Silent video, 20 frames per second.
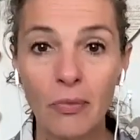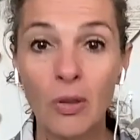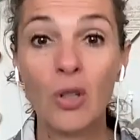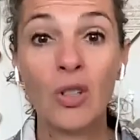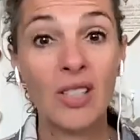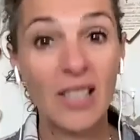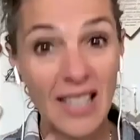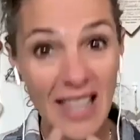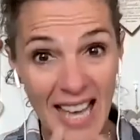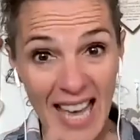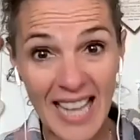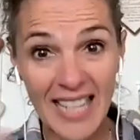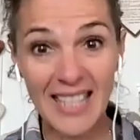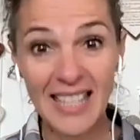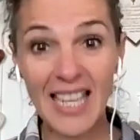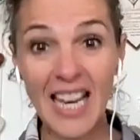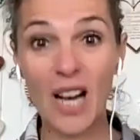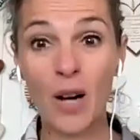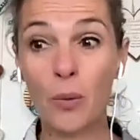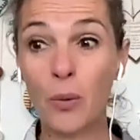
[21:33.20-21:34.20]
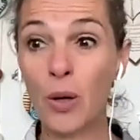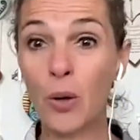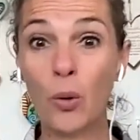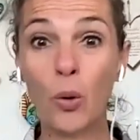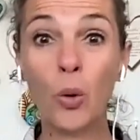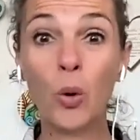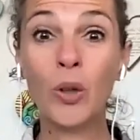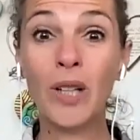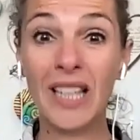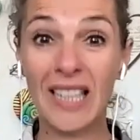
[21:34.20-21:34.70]
Because that's how we're
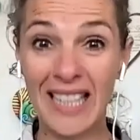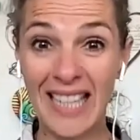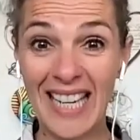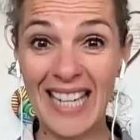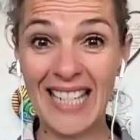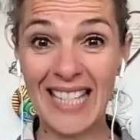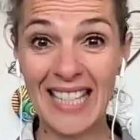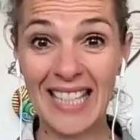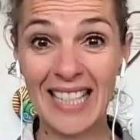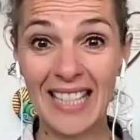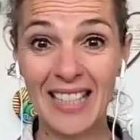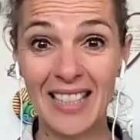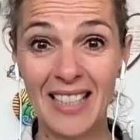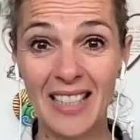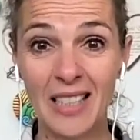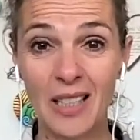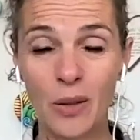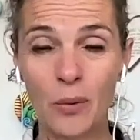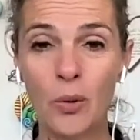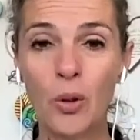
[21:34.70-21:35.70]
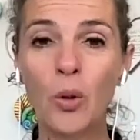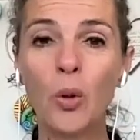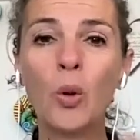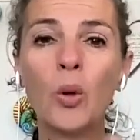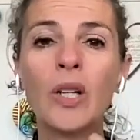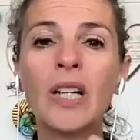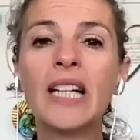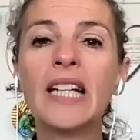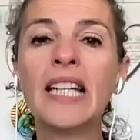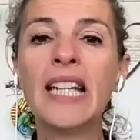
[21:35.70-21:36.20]
all connected. We're
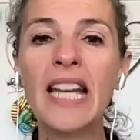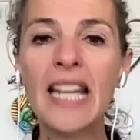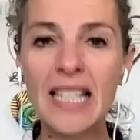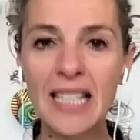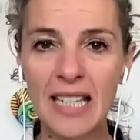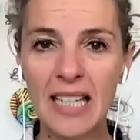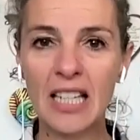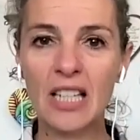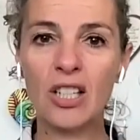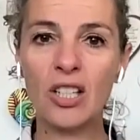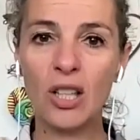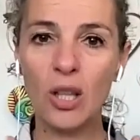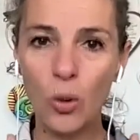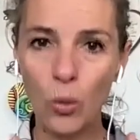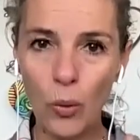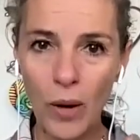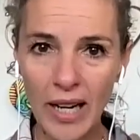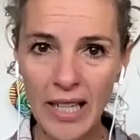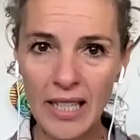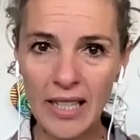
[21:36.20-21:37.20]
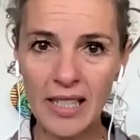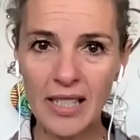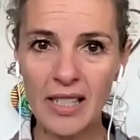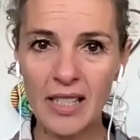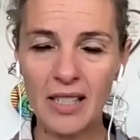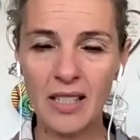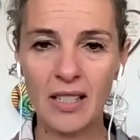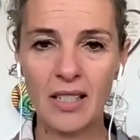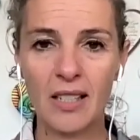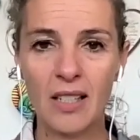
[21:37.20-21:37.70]
all connected into the
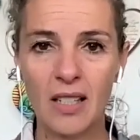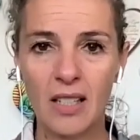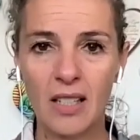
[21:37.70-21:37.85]
oneness.